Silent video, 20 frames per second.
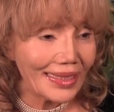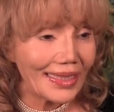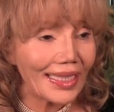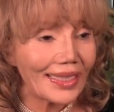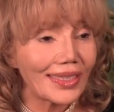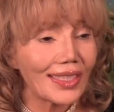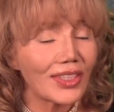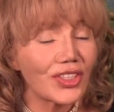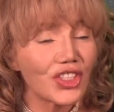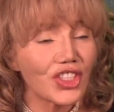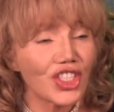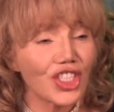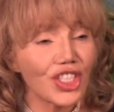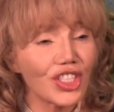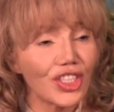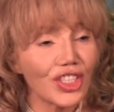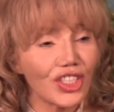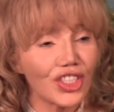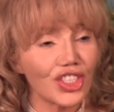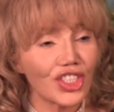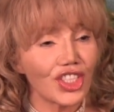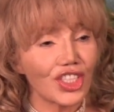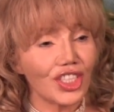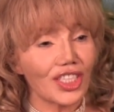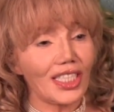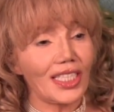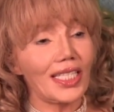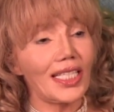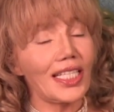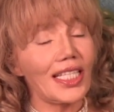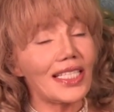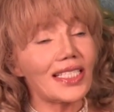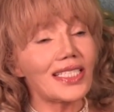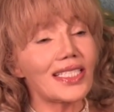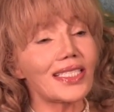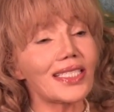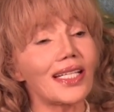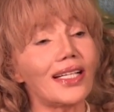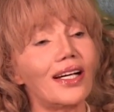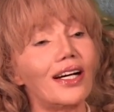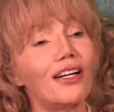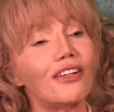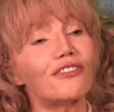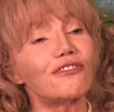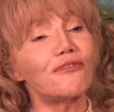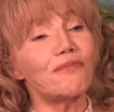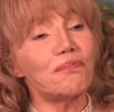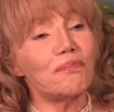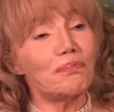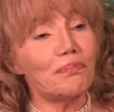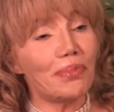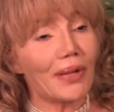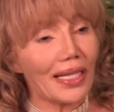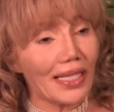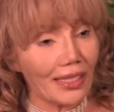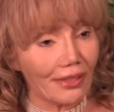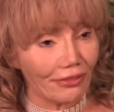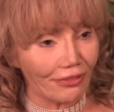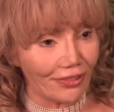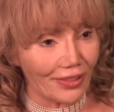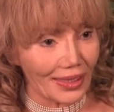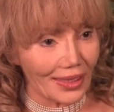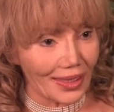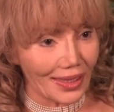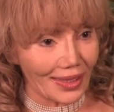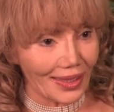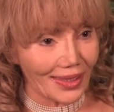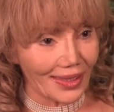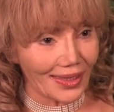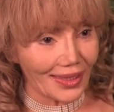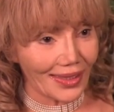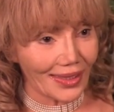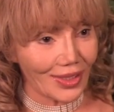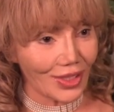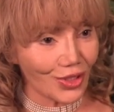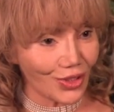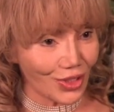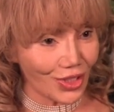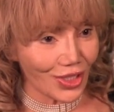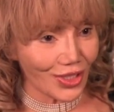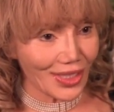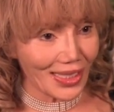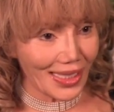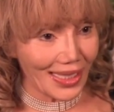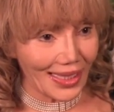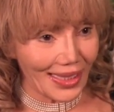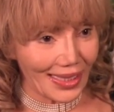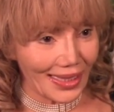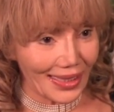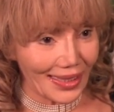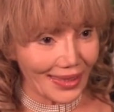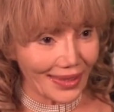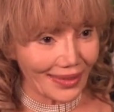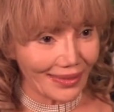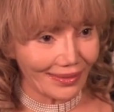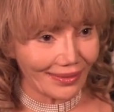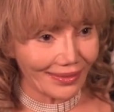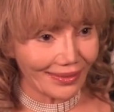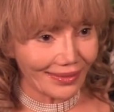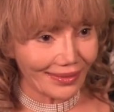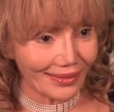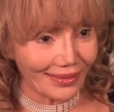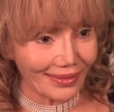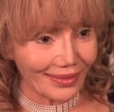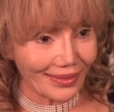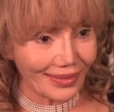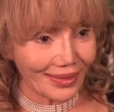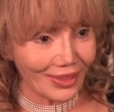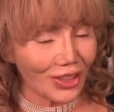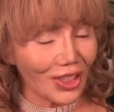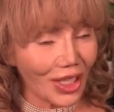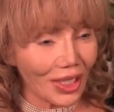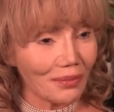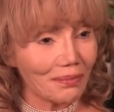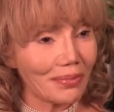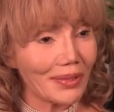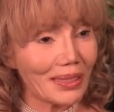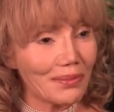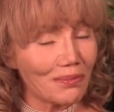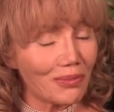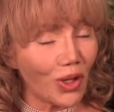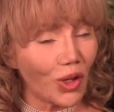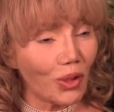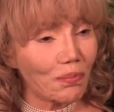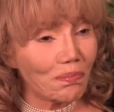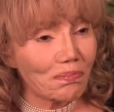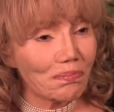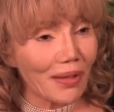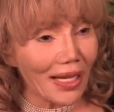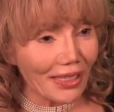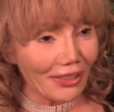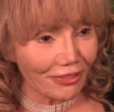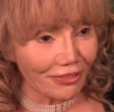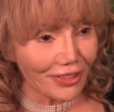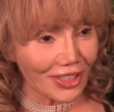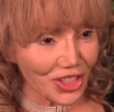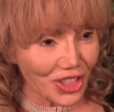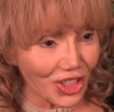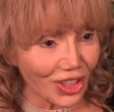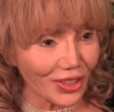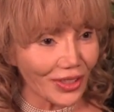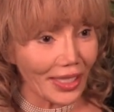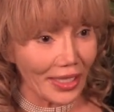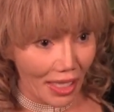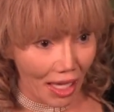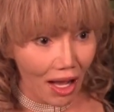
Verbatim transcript: that the church is of benefit to society. You got to be more beneficial than